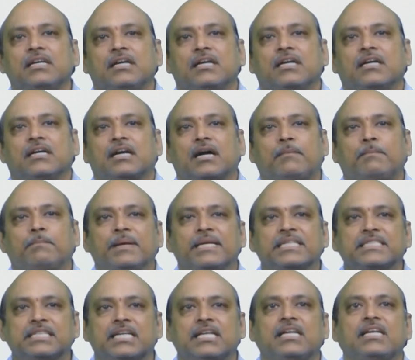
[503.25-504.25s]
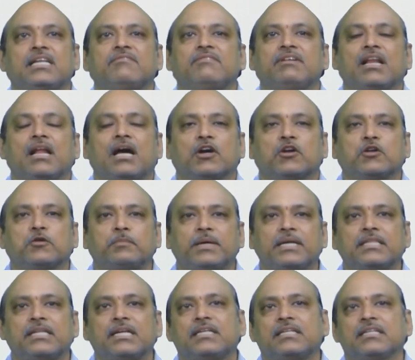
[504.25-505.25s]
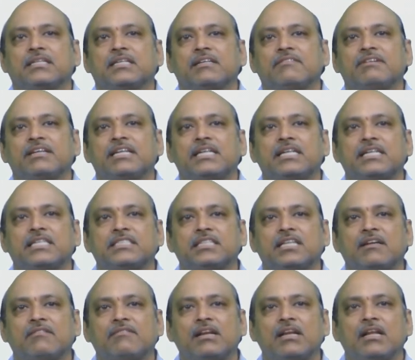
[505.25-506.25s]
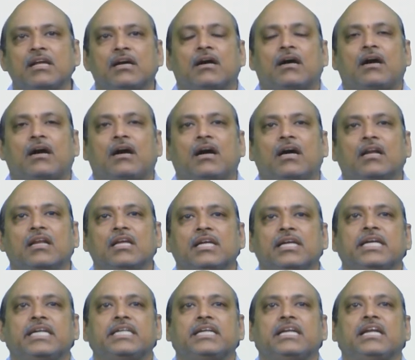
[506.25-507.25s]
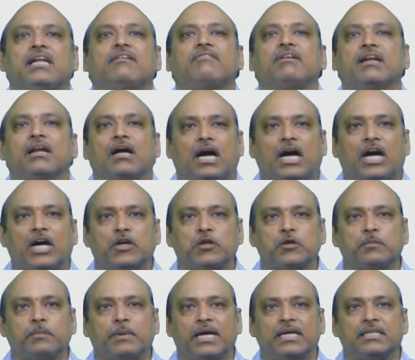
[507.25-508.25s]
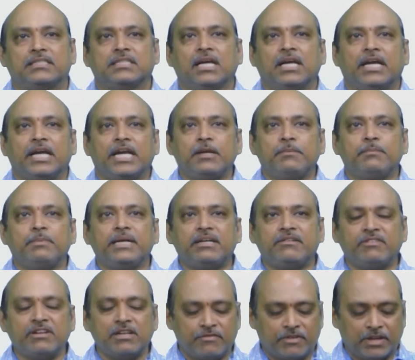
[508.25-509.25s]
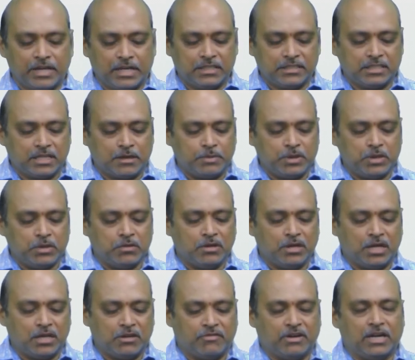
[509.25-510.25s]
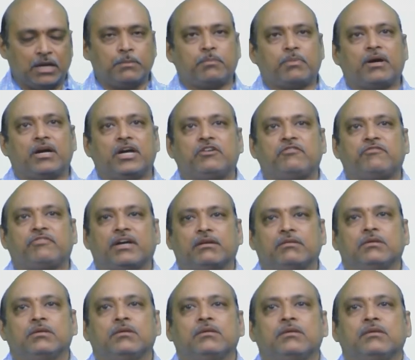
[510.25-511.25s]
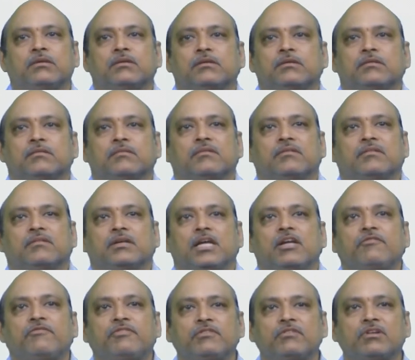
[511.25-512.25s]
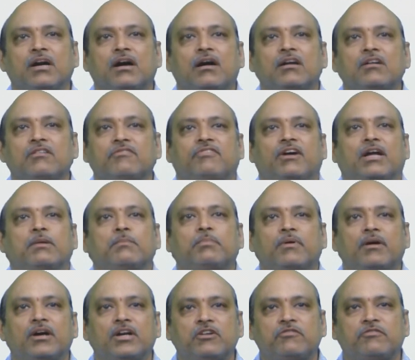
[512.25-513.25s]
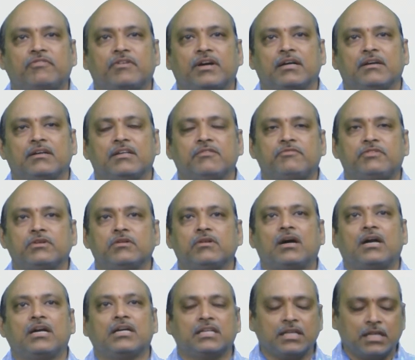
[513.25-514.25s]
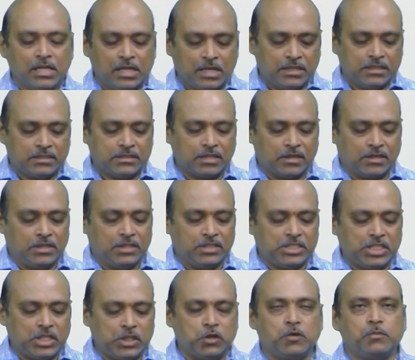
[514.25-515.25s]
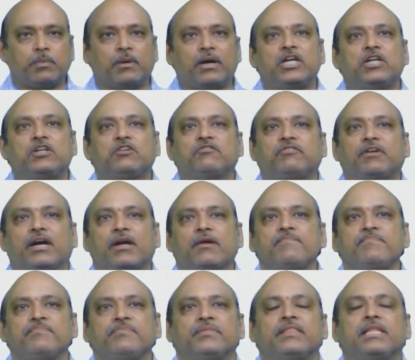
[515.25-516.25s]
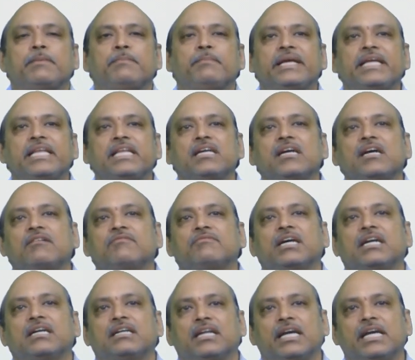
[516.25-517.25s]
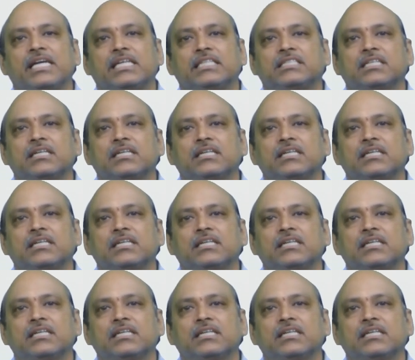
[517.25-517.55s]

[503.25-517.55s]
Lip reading: compulsorily will occupy that given energy level or it never occupies. In between, for example, you got 1.5. If you got 0.5, the meaning of that is